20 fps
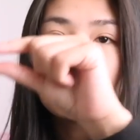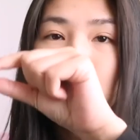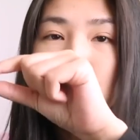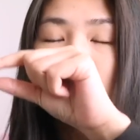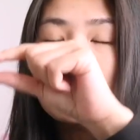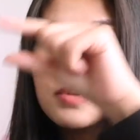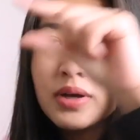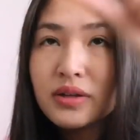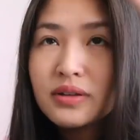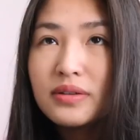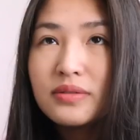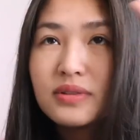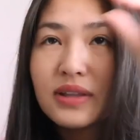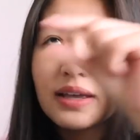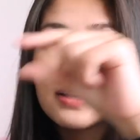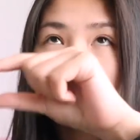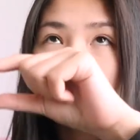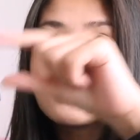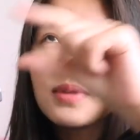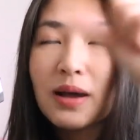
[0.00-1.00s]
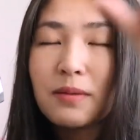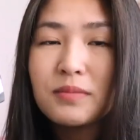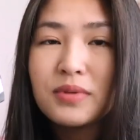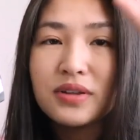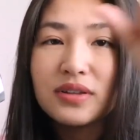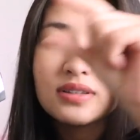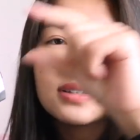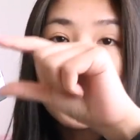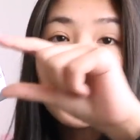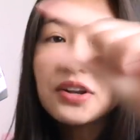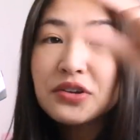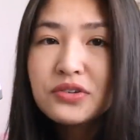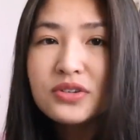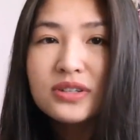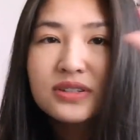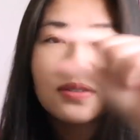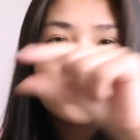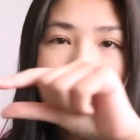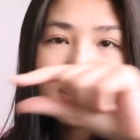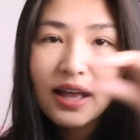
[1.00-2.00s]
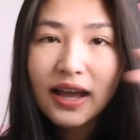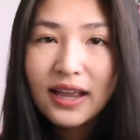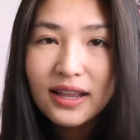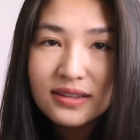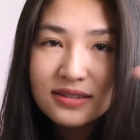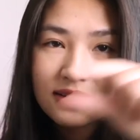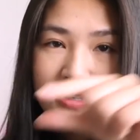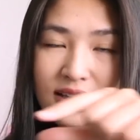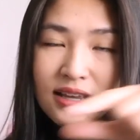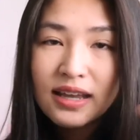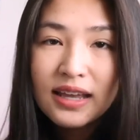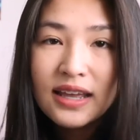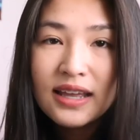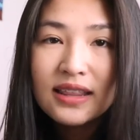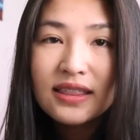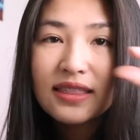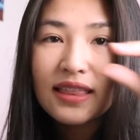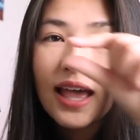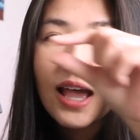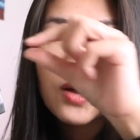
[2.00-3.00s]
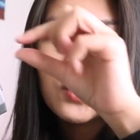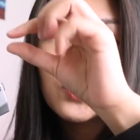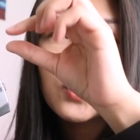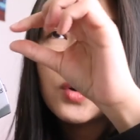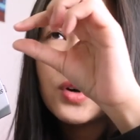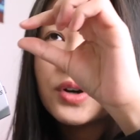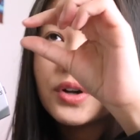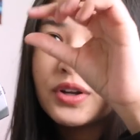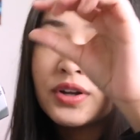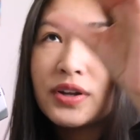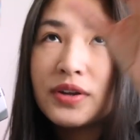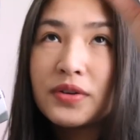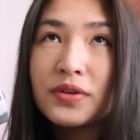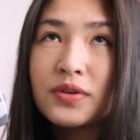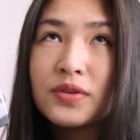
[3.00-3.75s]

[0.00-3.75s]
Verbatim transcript: mil like not millions, hundreds of lines that would